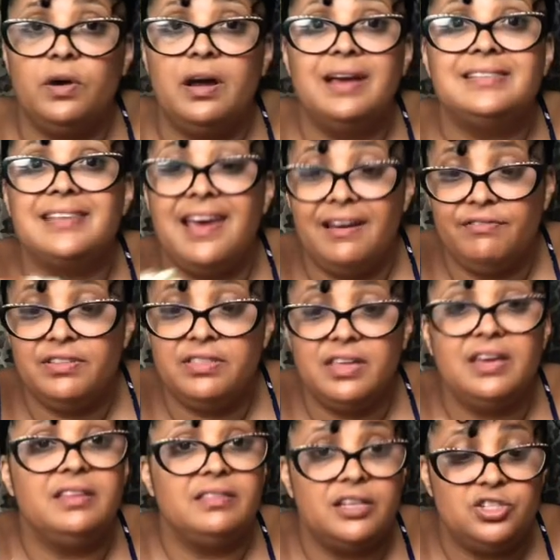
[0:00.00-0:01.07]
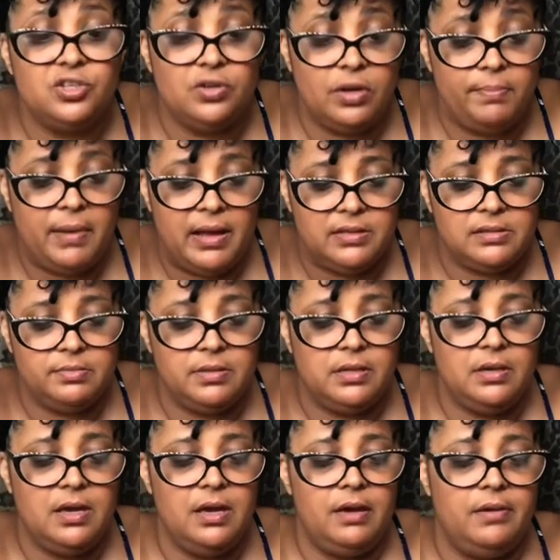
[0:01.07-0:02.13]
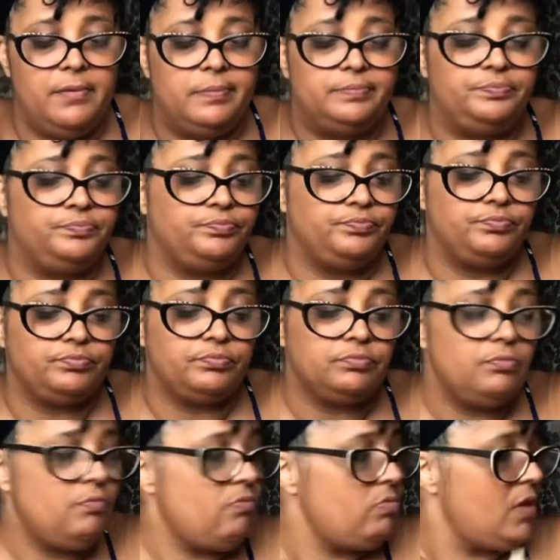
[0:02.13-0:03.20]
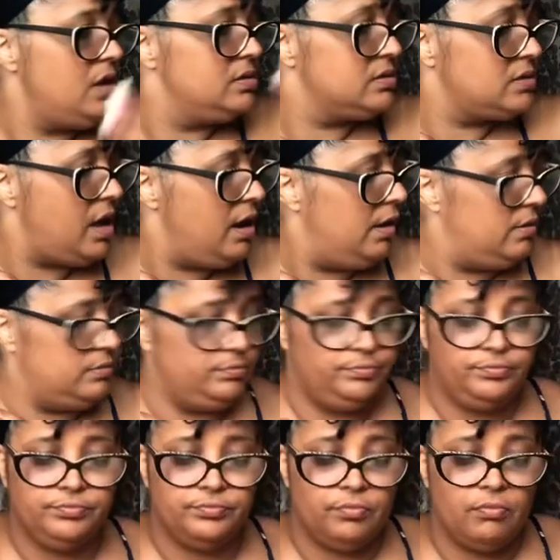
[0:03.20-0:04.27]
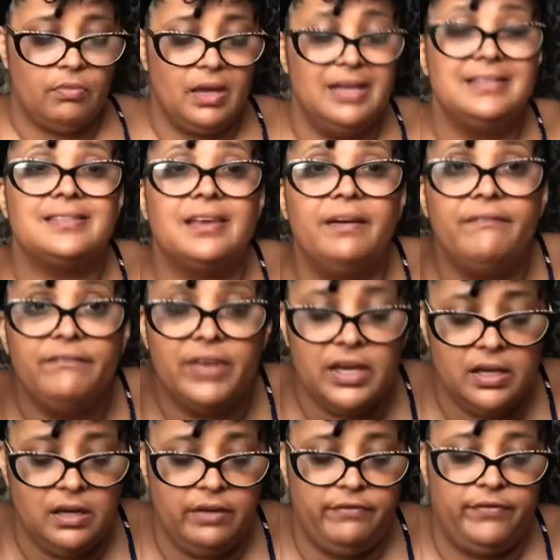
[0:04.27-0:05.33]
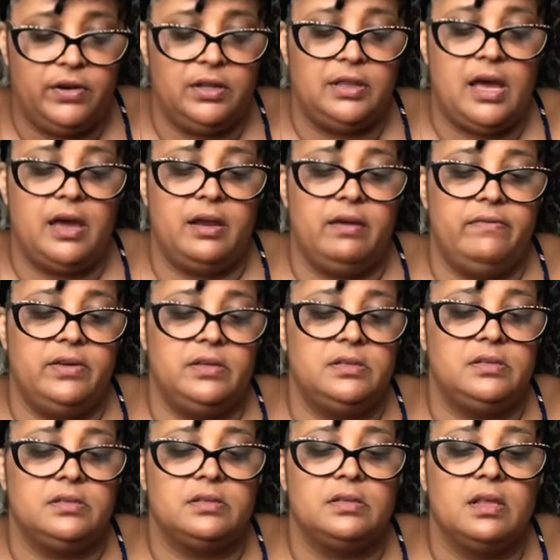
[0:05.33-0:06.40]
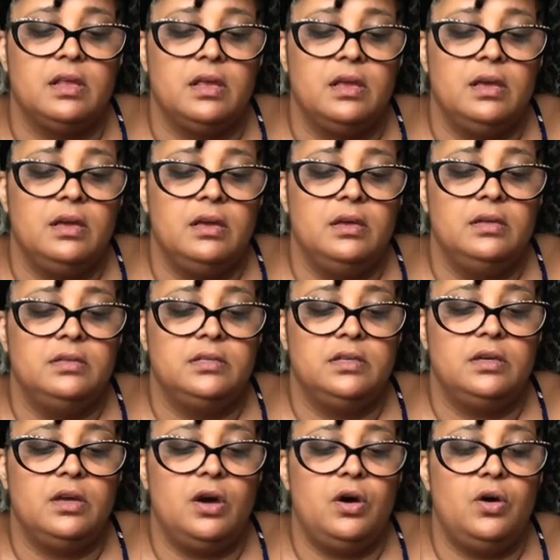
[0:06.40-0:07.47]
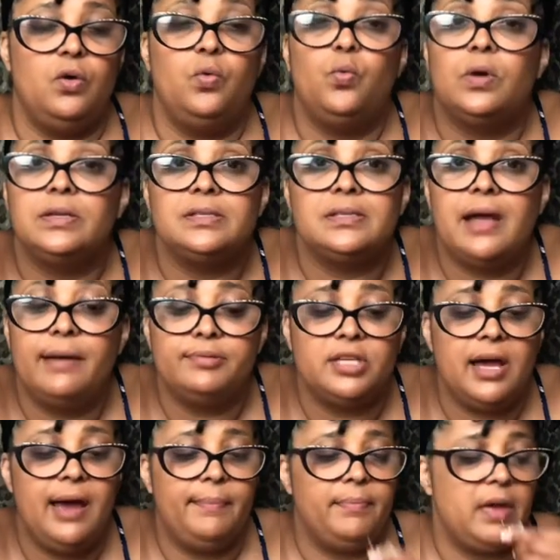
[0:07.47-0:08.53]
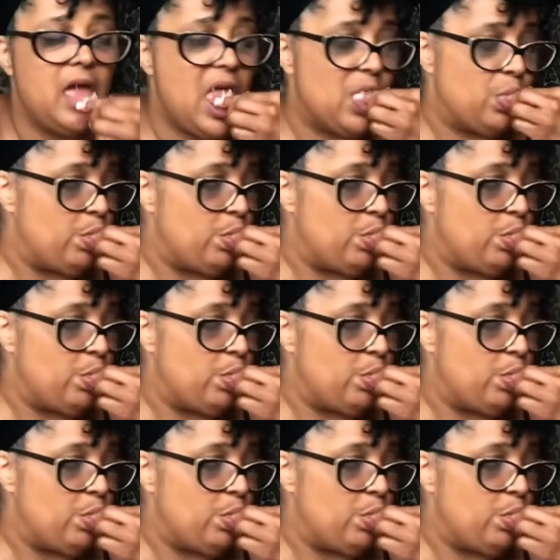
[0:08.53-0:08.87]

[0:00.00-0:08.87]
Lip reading: World has everything that you could possibly need. So, it's convenient for a lot of us to go one-stop shopping.